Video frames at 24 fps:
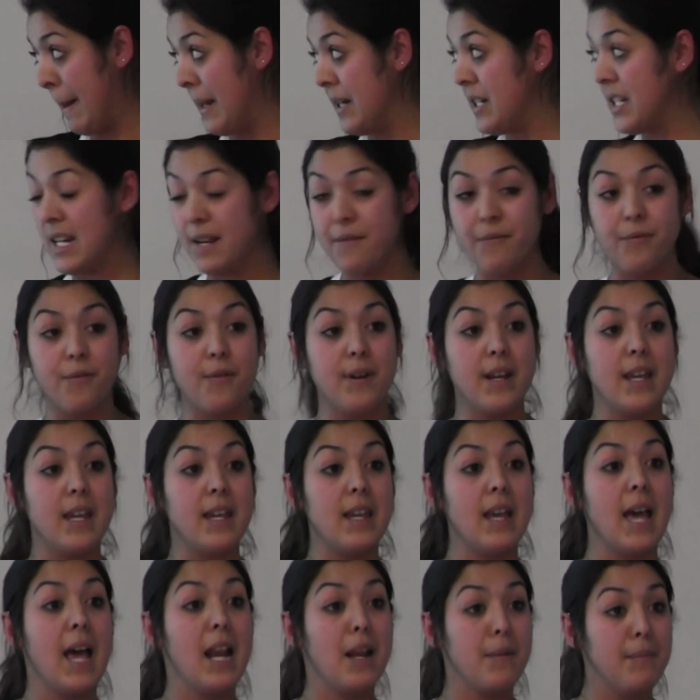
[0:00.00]

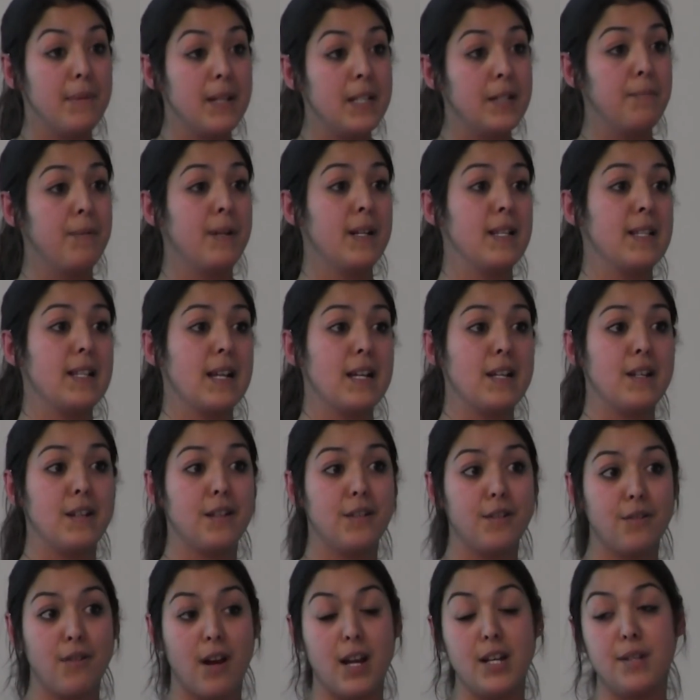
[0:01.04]
delivery element, but as I
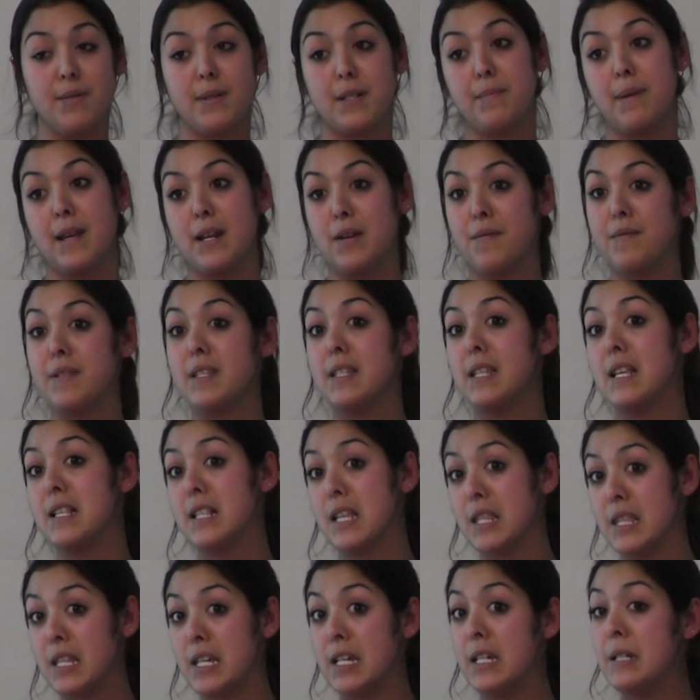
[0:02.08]
tried to explain, obviously there's
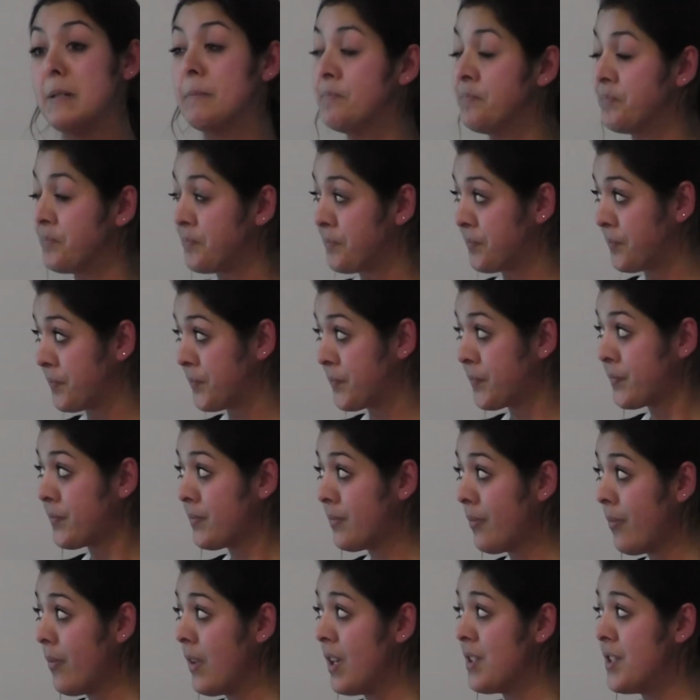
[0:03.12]
other
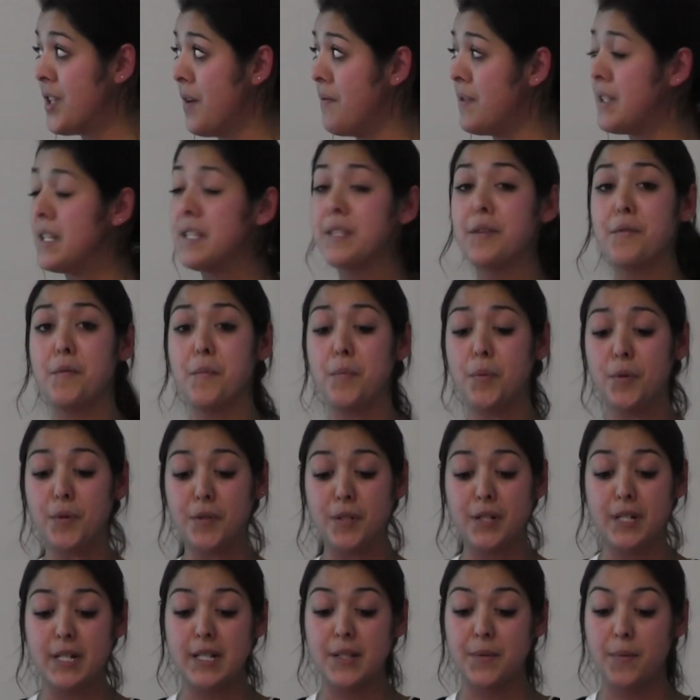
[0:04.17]
services that are
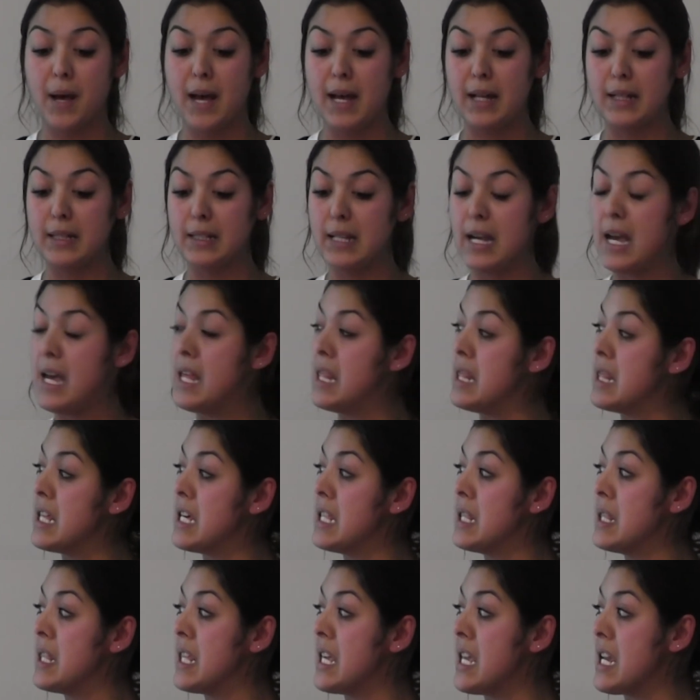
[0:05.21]
important as well, and
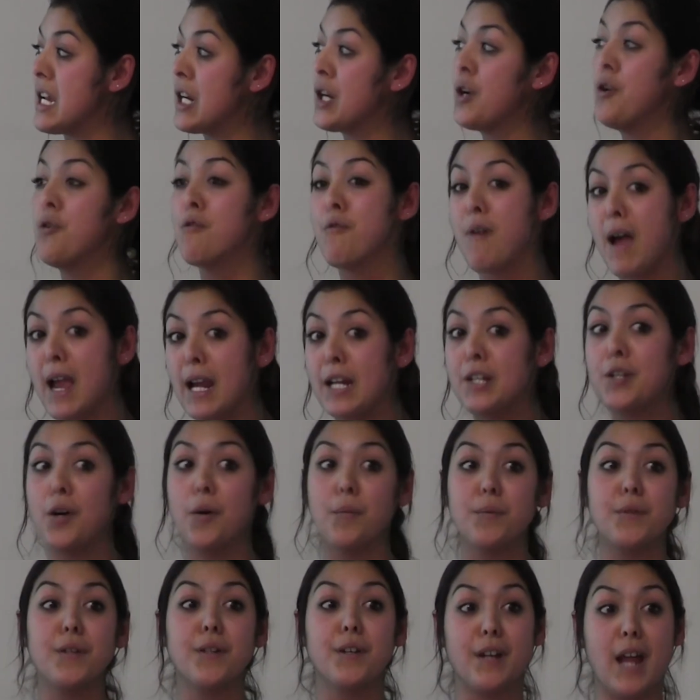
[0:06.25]
that the correct
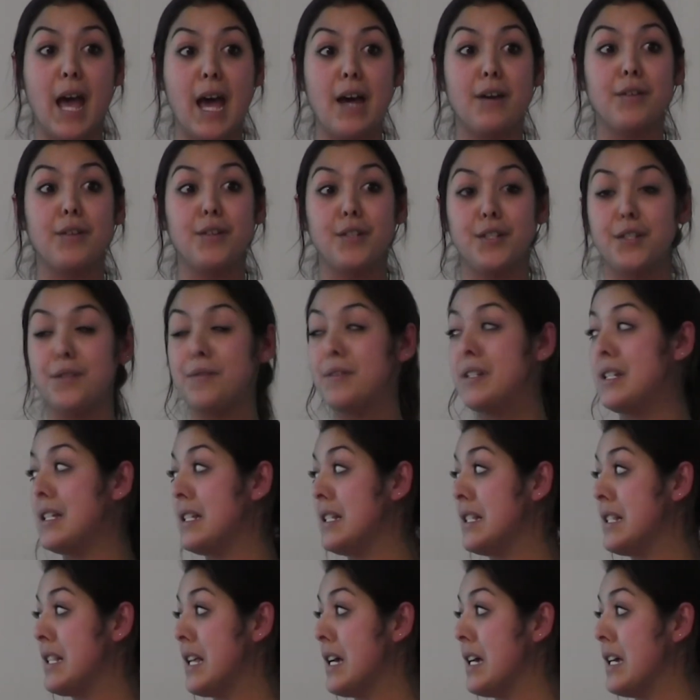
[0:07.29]
option on how you do it
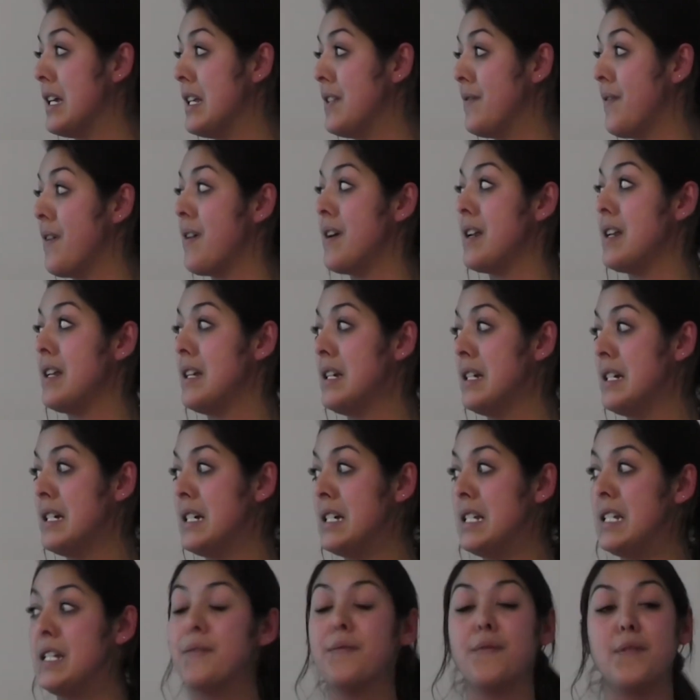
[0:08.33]
is very
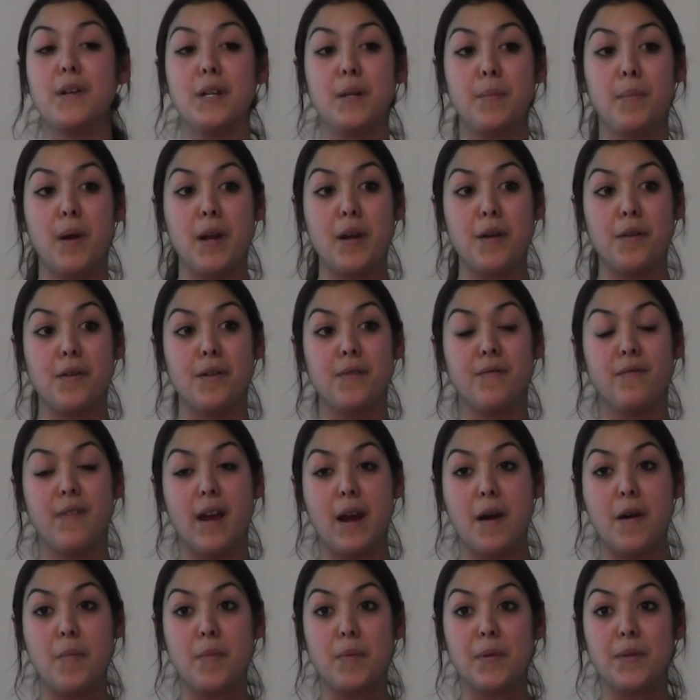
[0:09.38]
different depending on
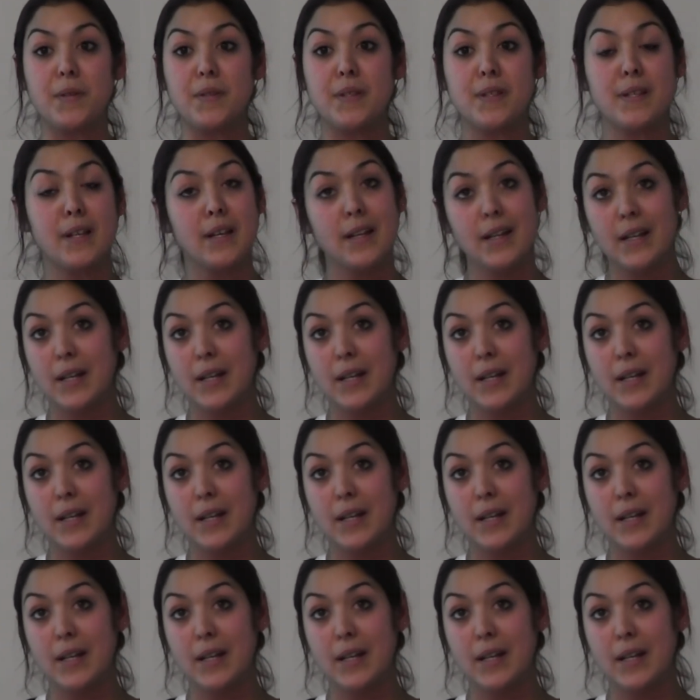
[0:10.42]
variables.